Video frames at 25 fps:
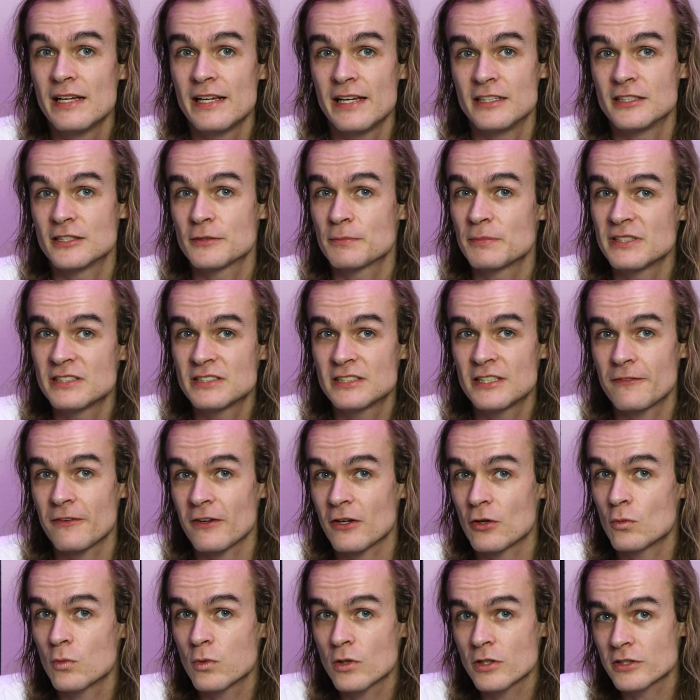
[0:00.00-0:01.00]
in
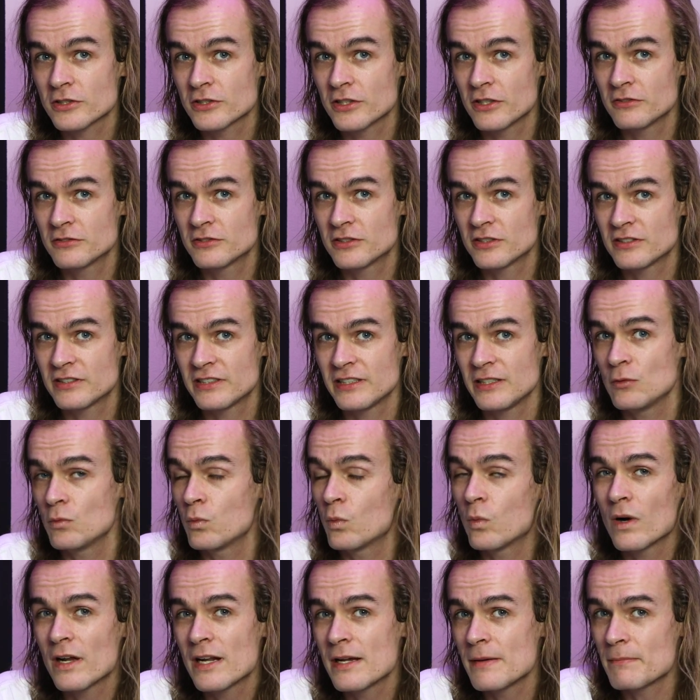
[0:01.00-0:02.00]
specific workloads to see
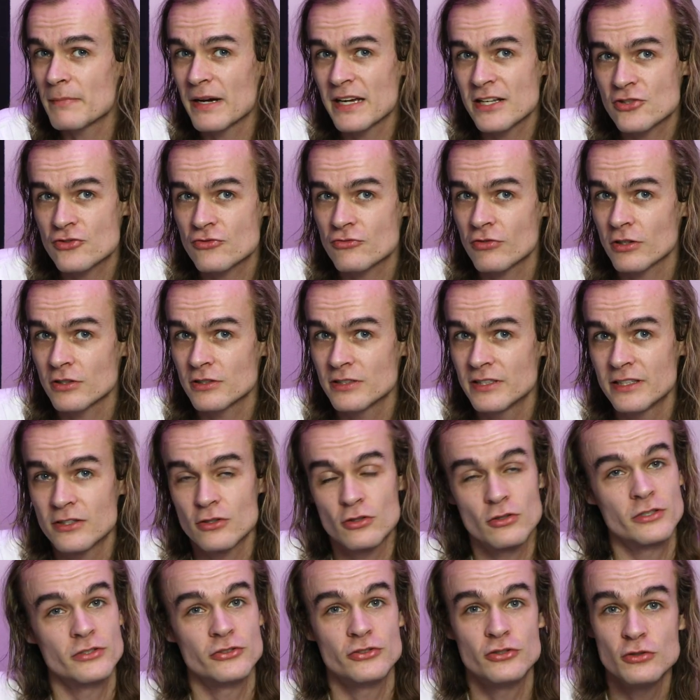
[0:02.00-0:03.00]
what it might struggle in
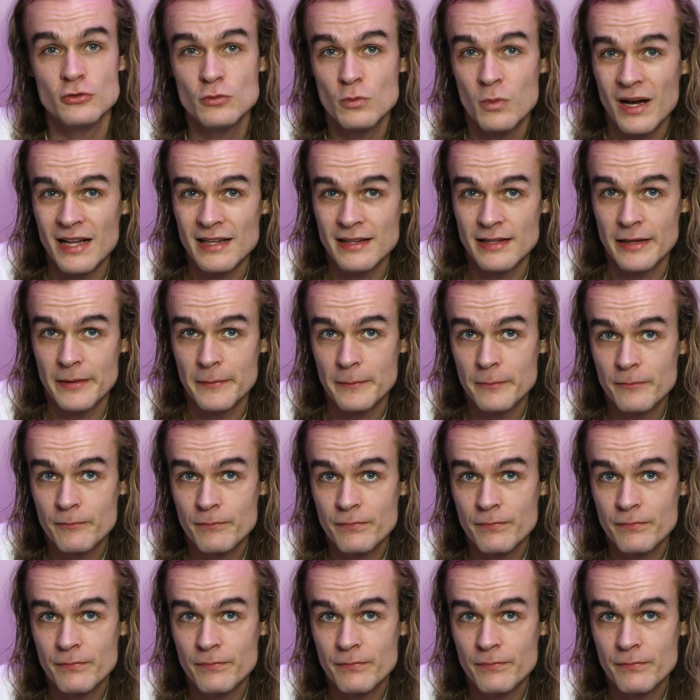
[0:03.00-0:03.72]
or do well in.